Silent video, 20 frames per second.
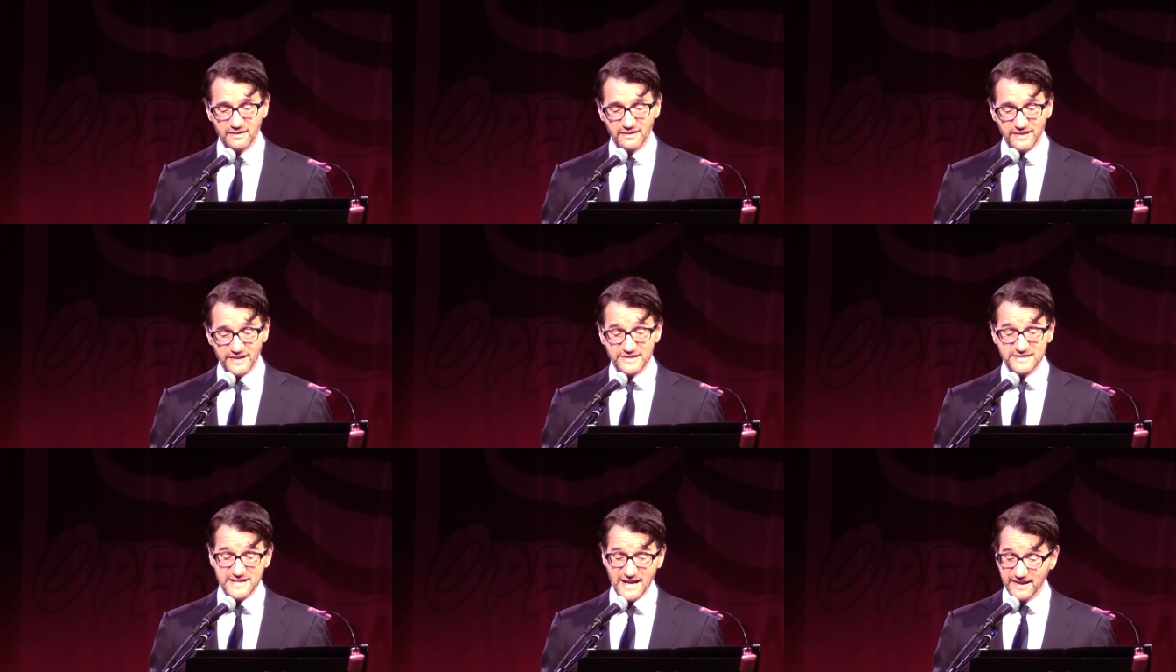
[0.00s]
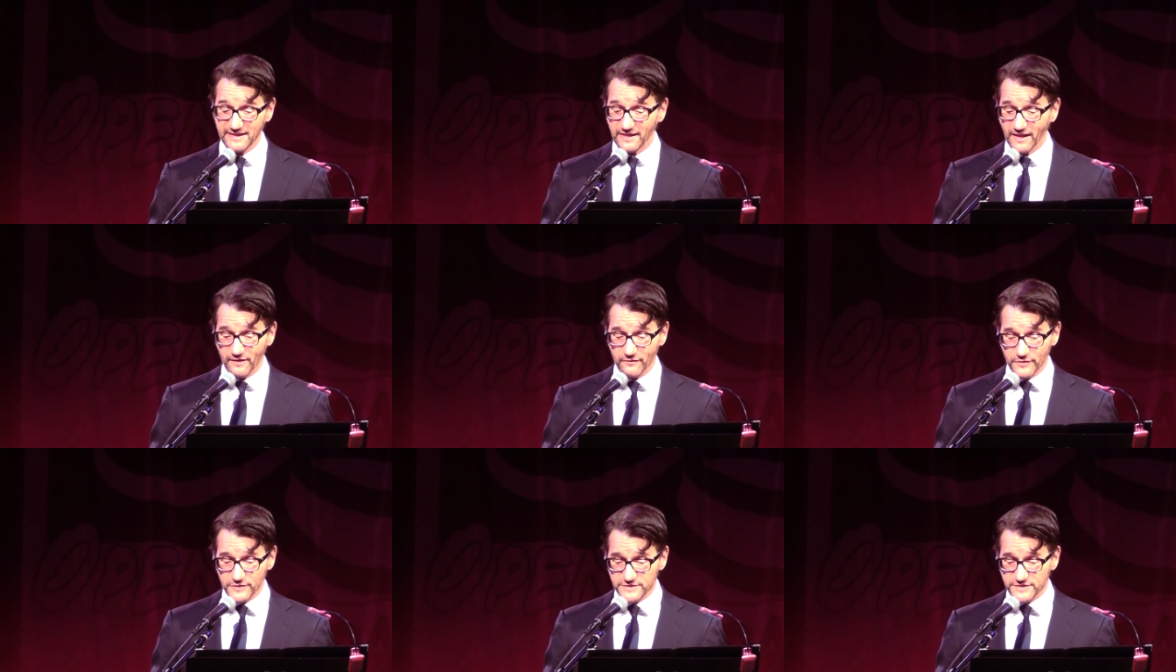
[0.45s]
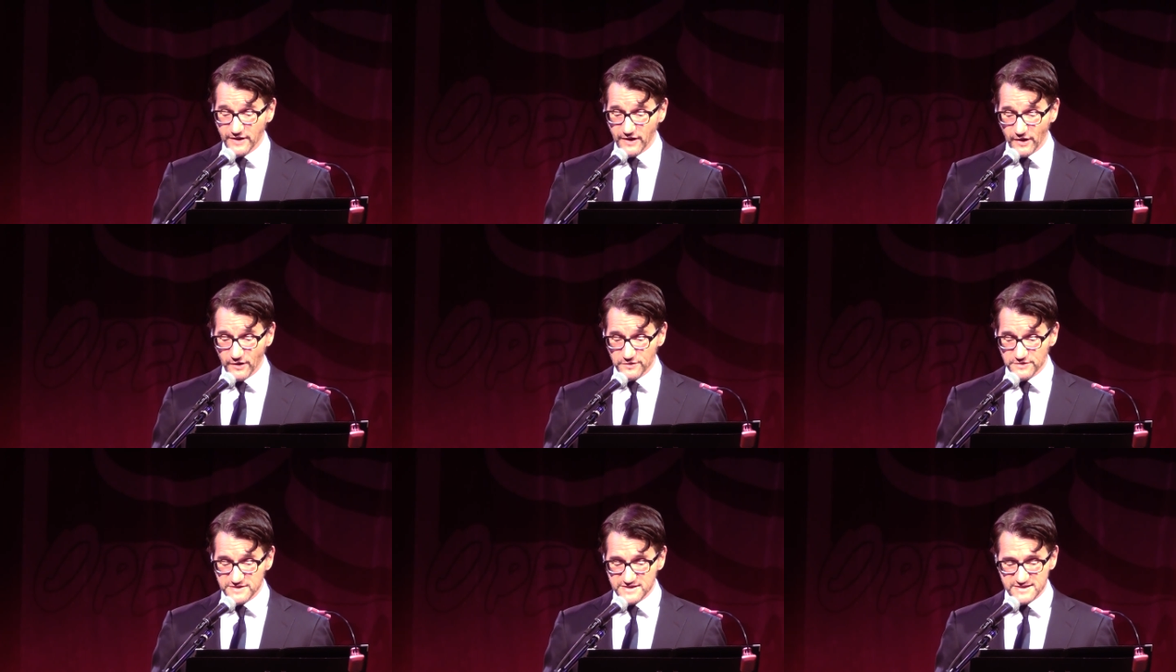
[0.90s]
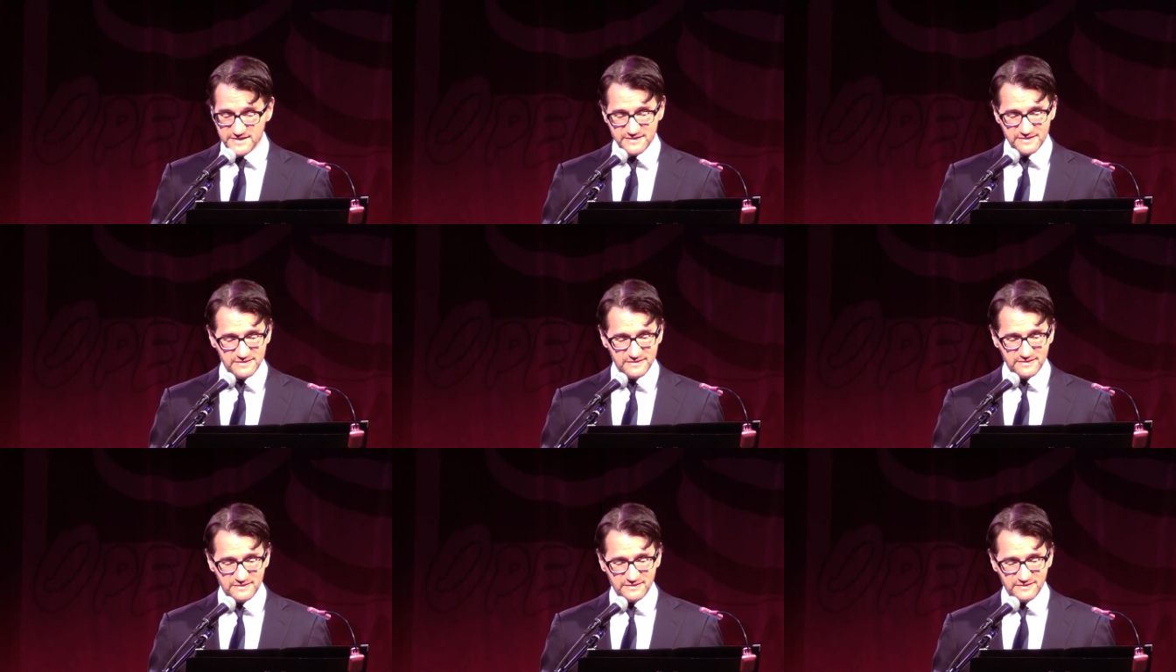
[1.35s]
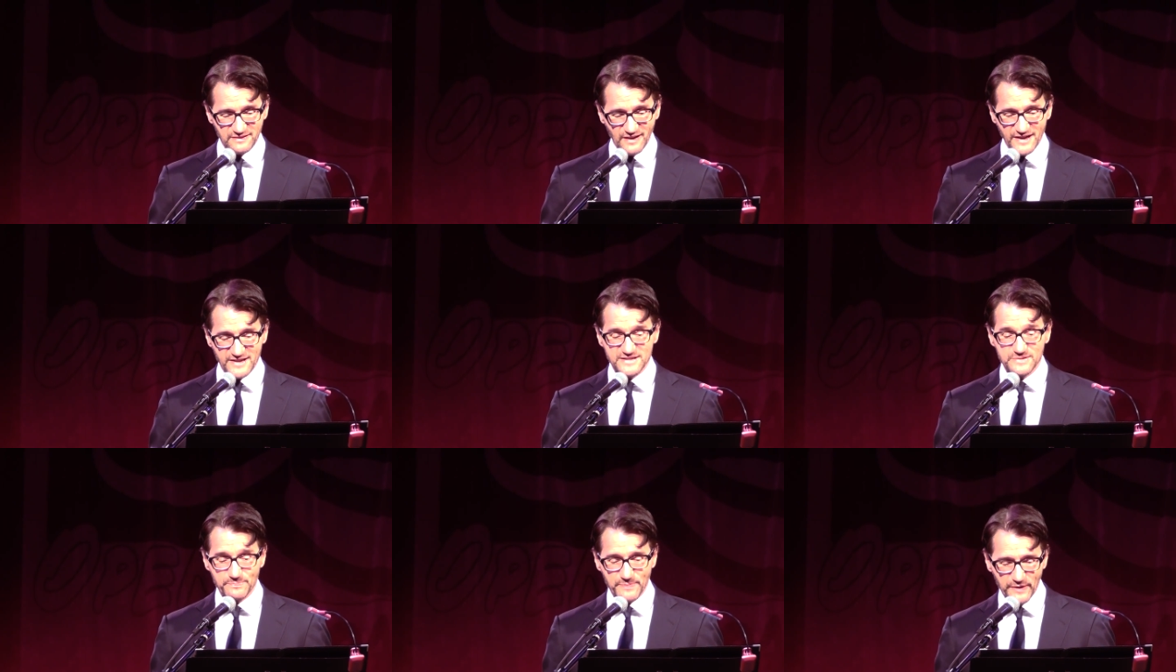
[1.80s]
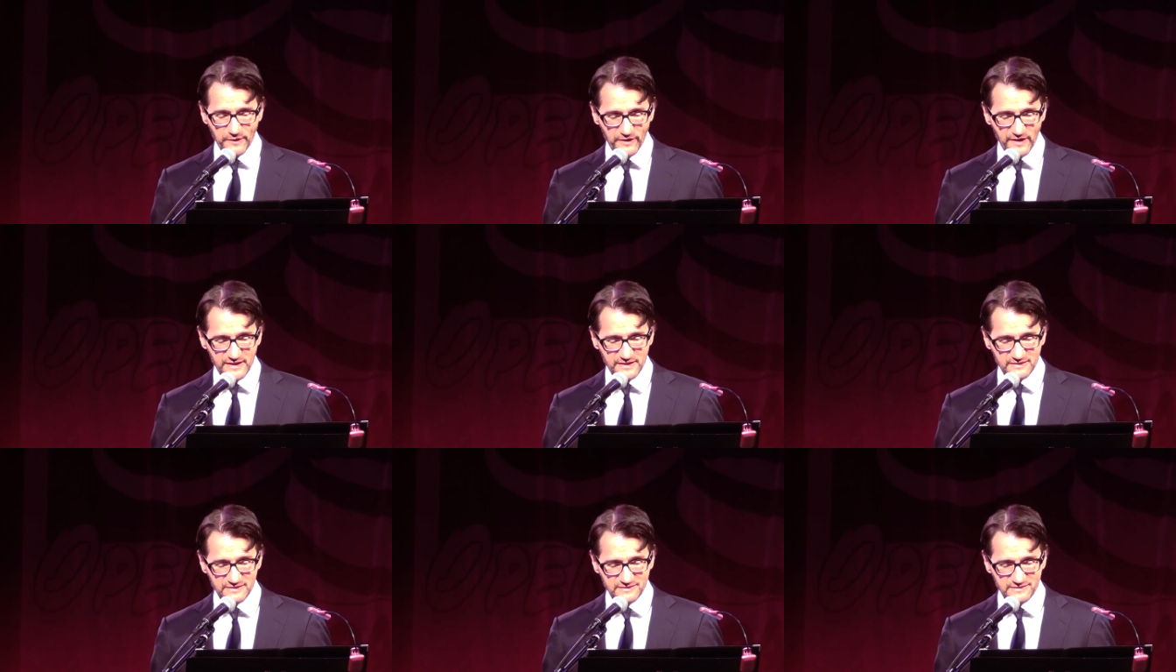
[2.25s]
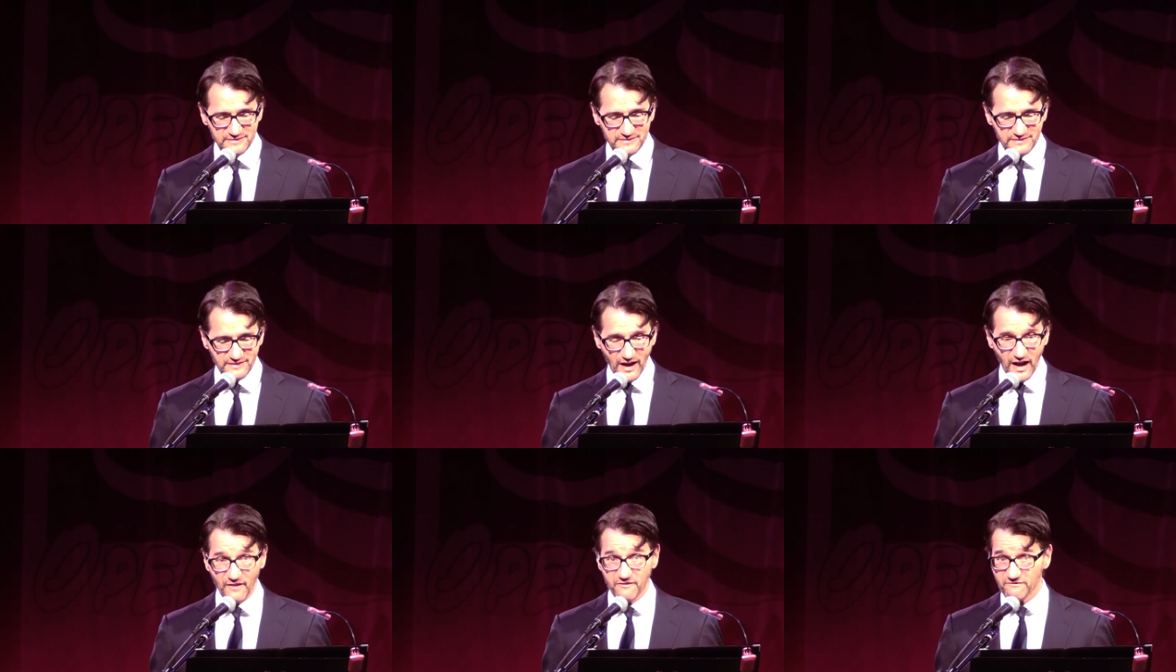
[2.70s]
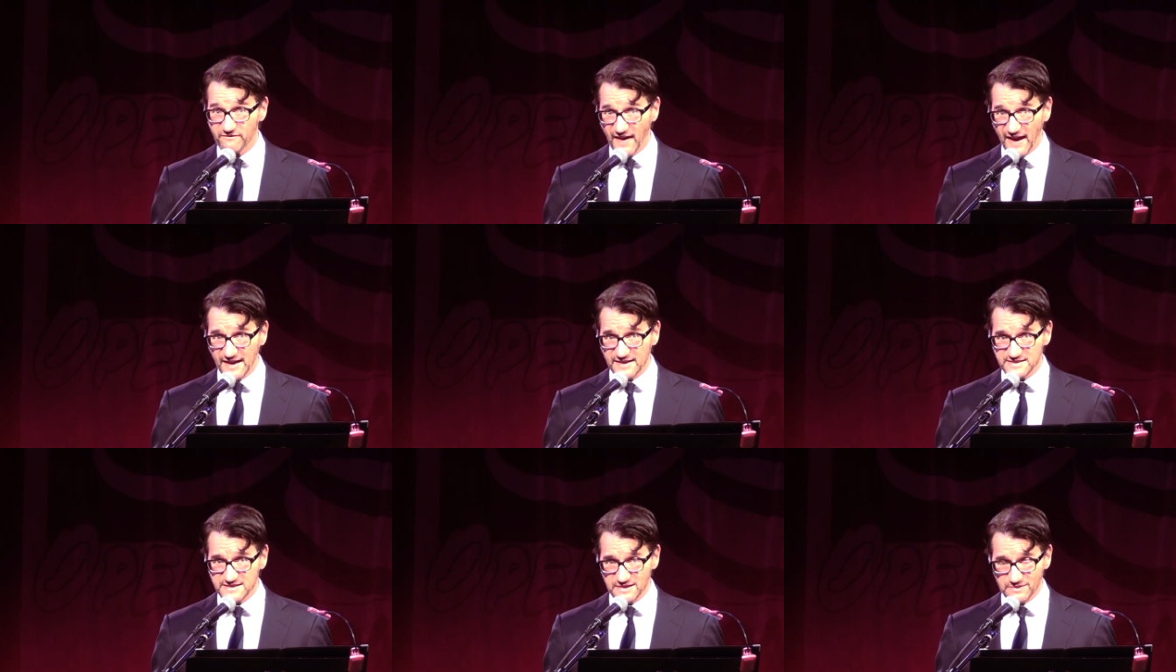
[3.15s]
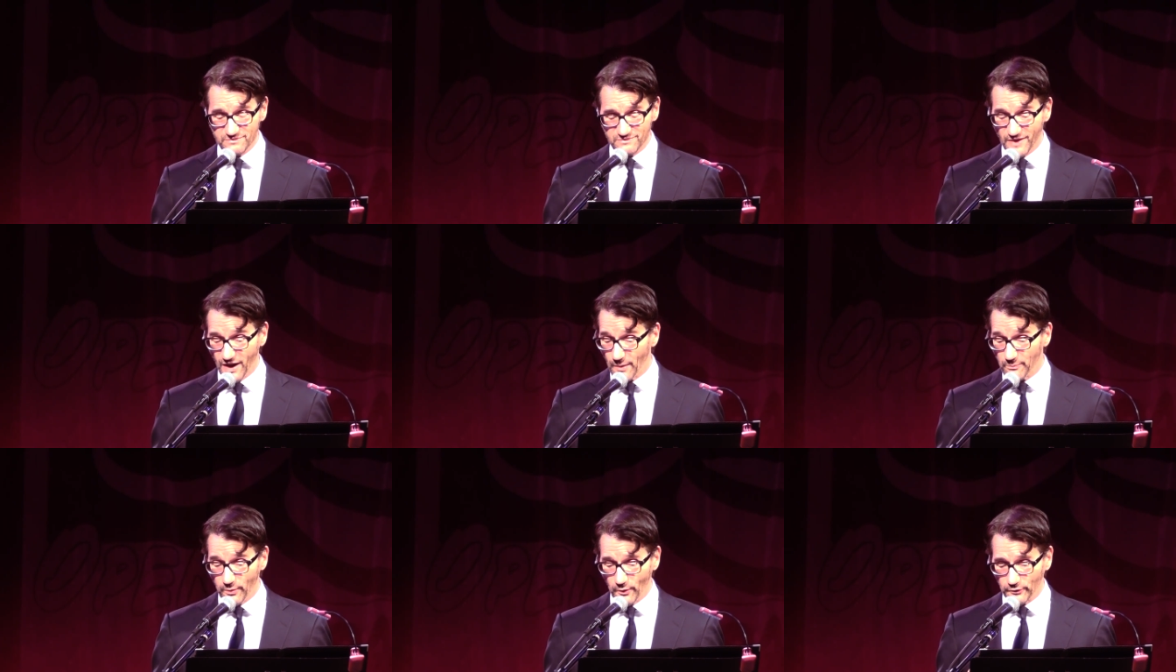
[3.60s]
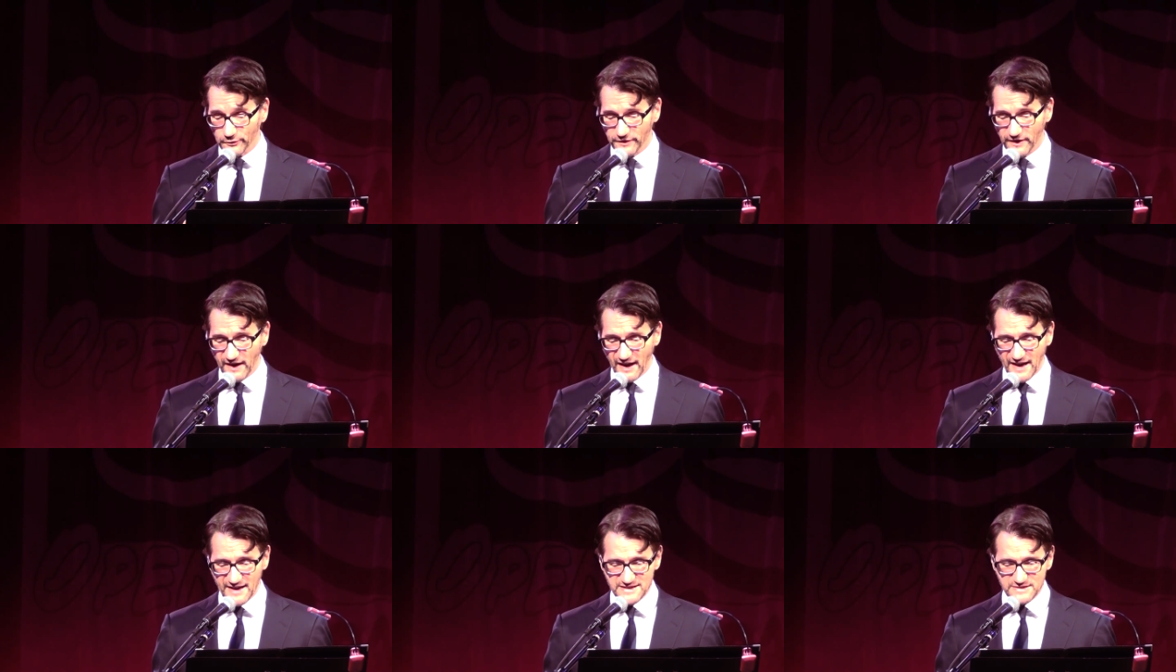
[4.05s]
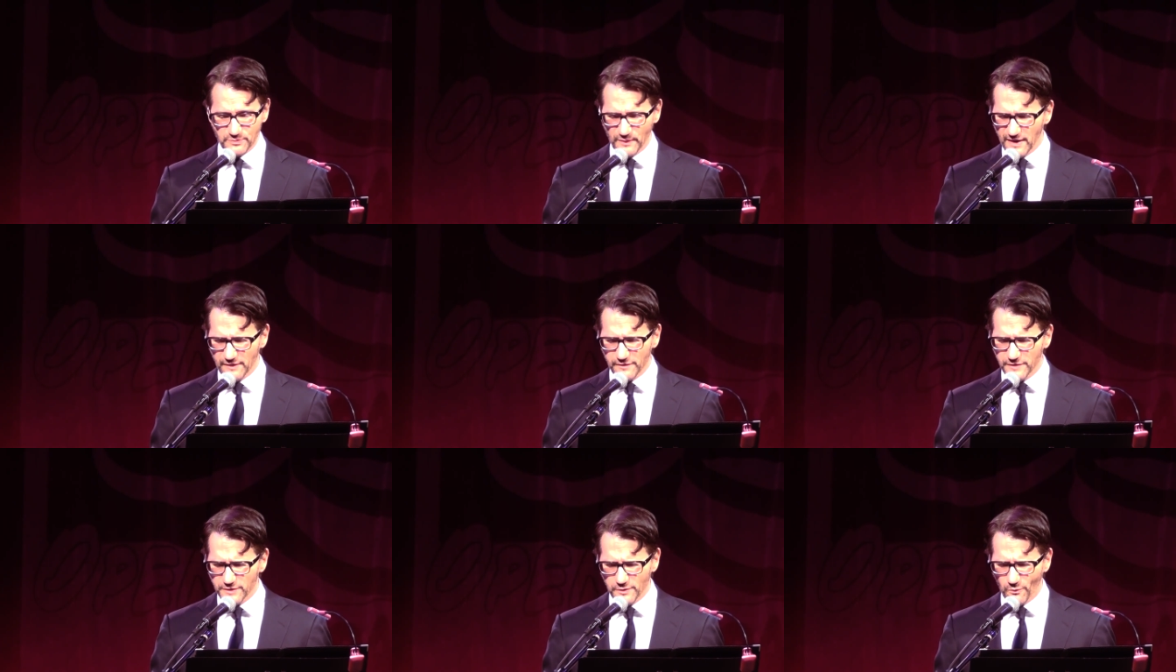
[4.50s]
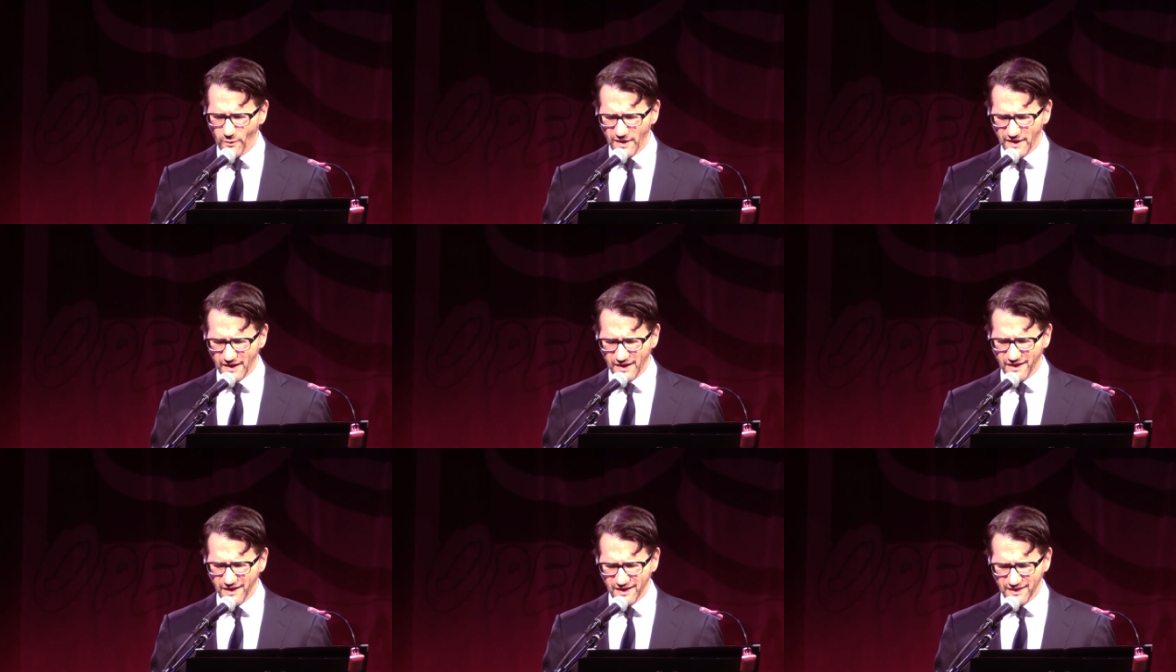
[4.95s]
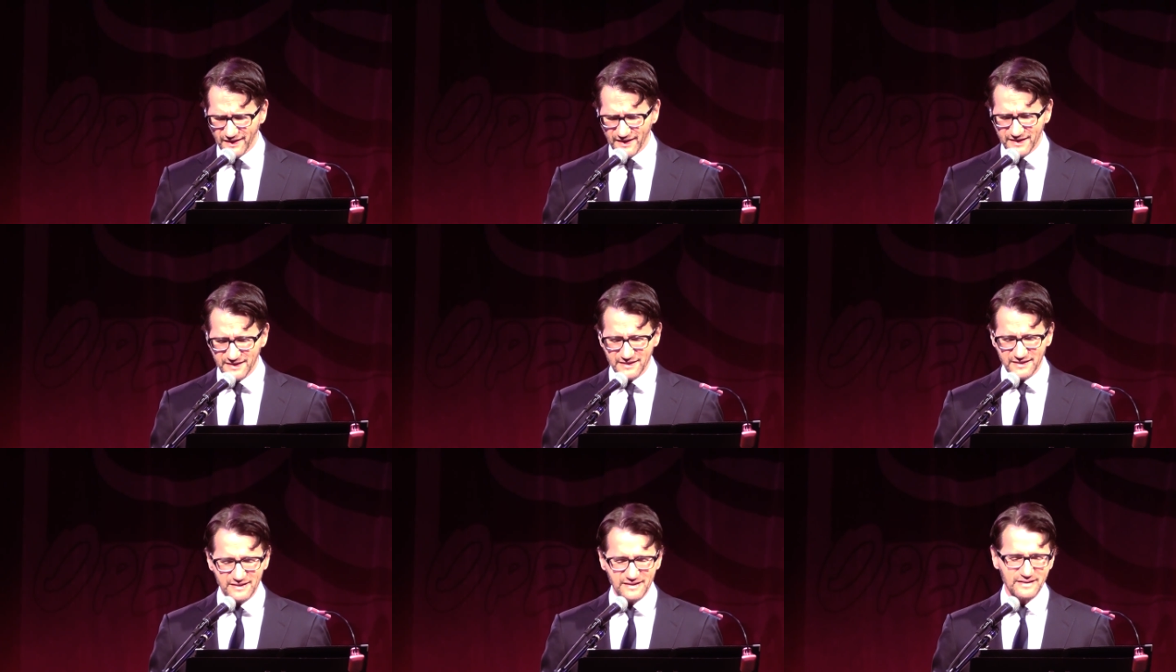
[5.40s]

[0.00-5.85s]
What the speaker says: The dead lover's ghost, a spirit, a phantom, a poltergeist, whatever you want to call it.